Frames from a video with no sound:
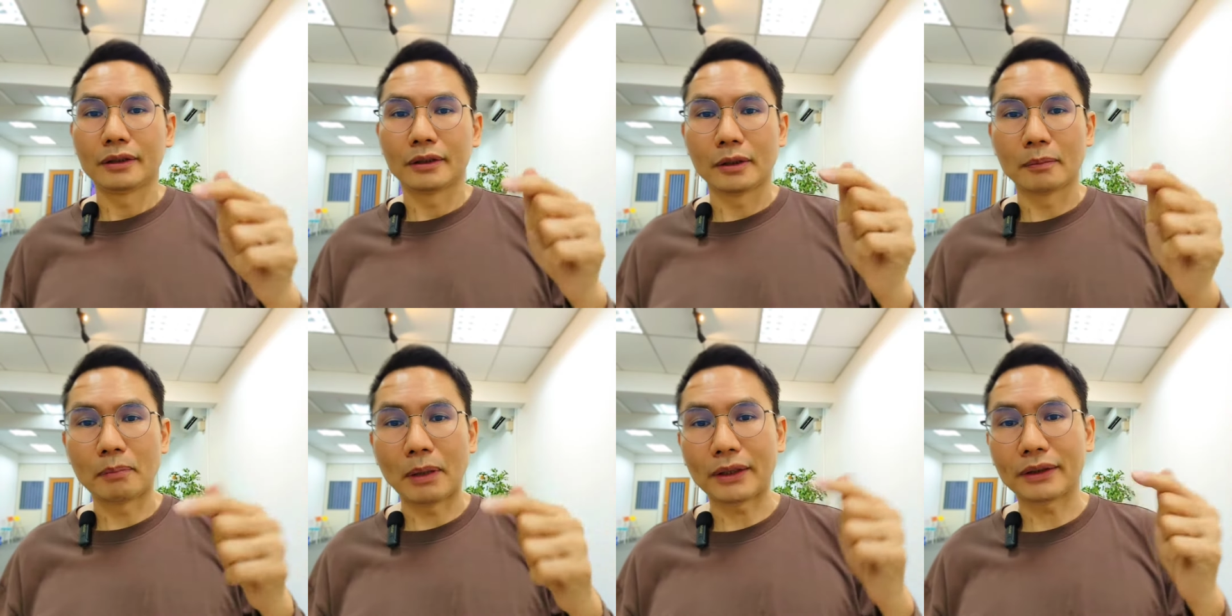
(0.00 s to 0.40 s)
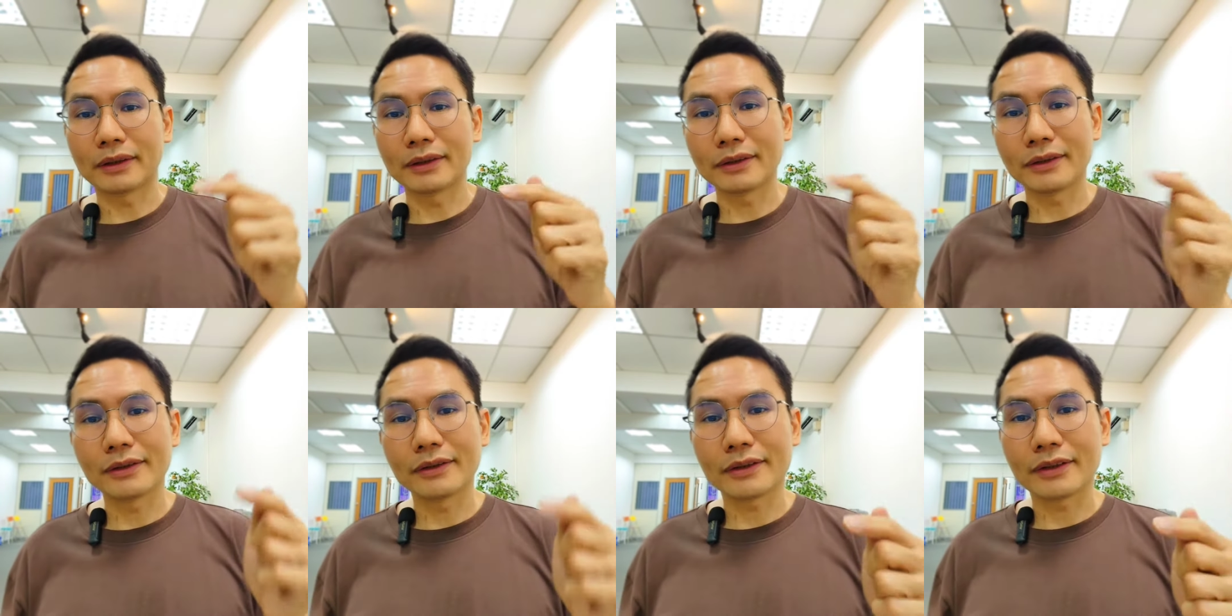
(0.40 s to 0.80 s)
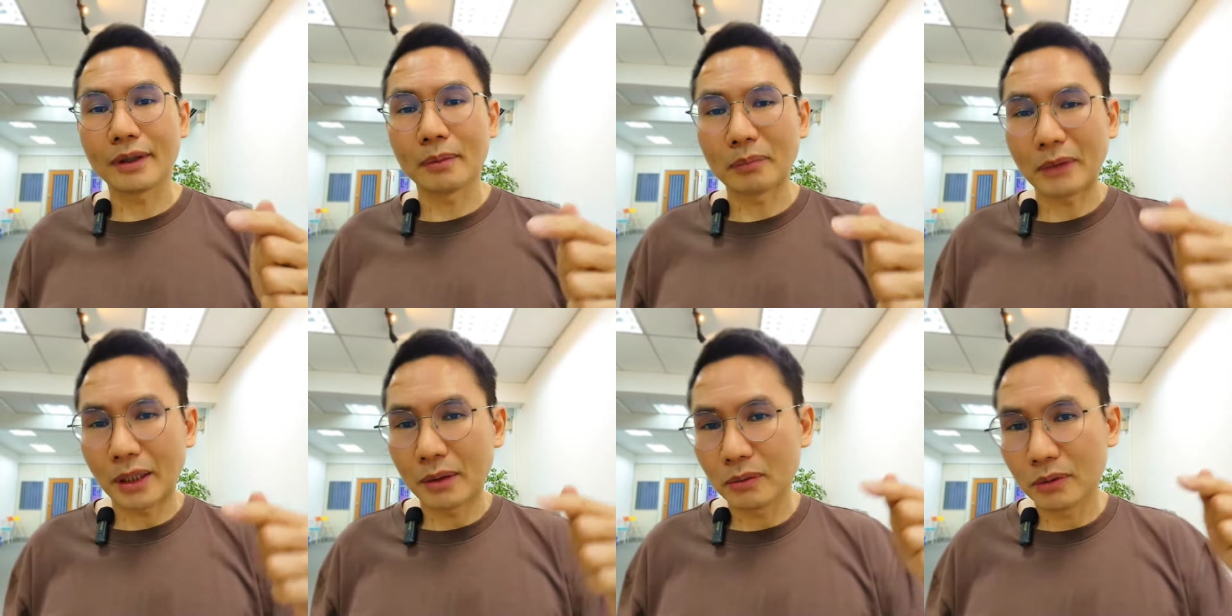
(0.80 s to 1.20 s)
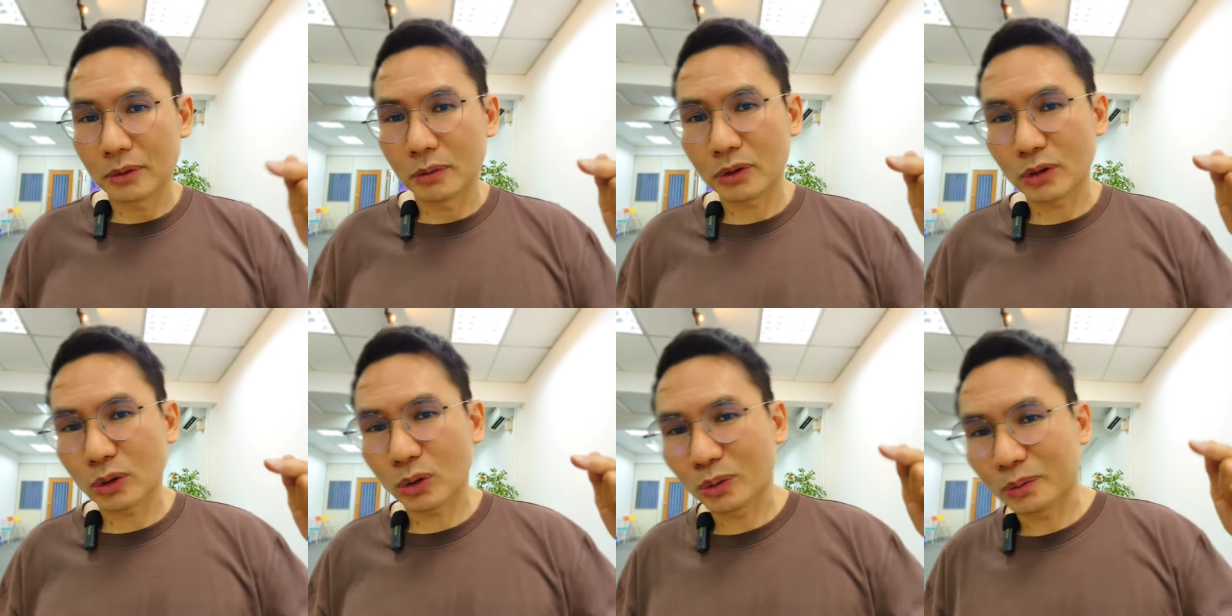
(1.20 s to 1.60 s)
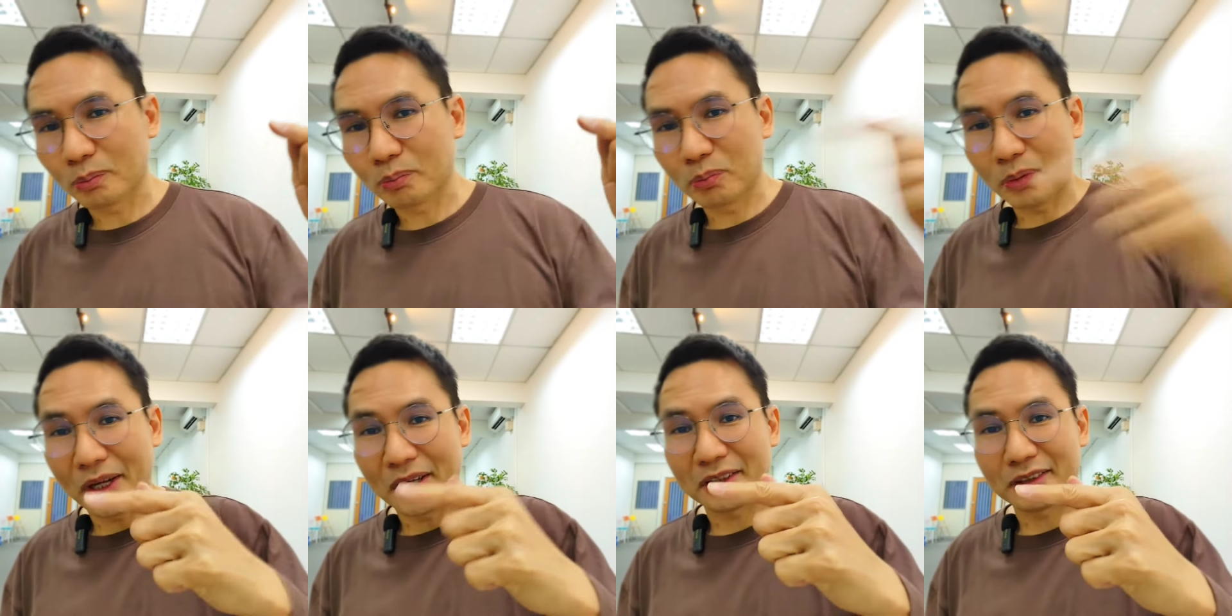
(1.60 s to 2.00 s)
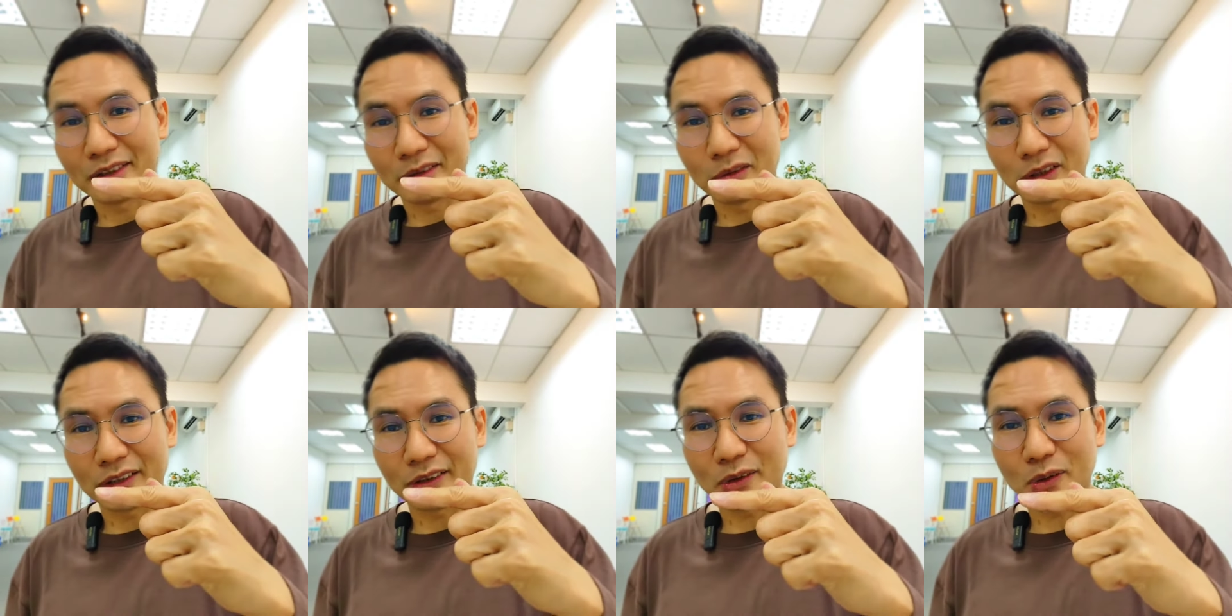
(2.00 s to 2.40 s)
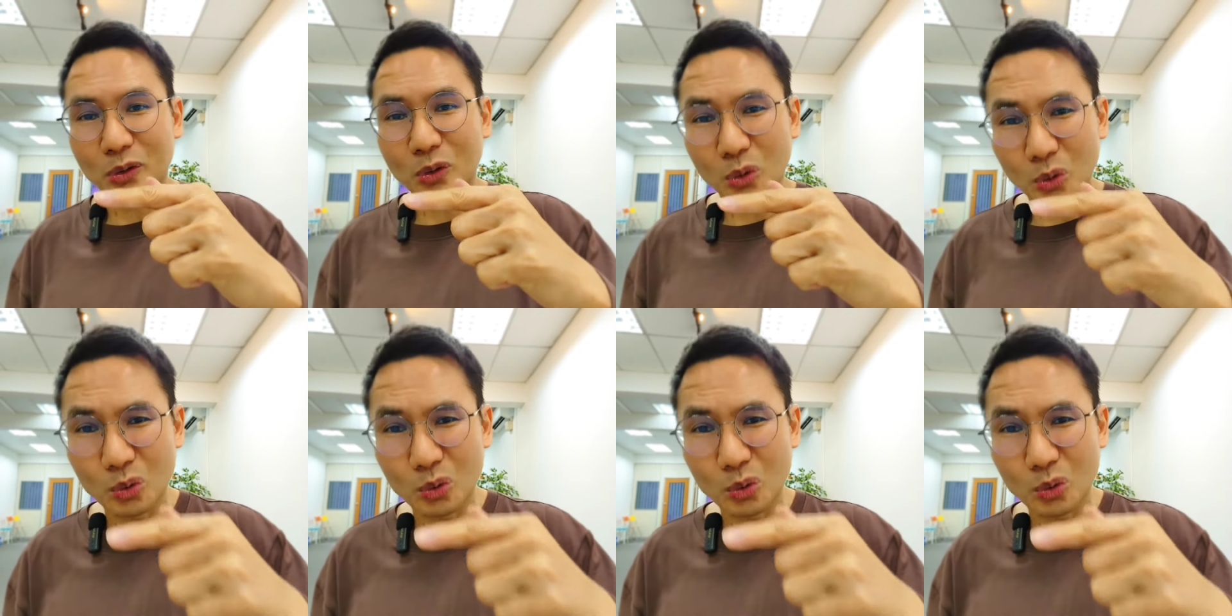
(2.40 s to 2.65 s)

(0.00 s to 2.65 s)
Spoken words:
The button, sometimes you press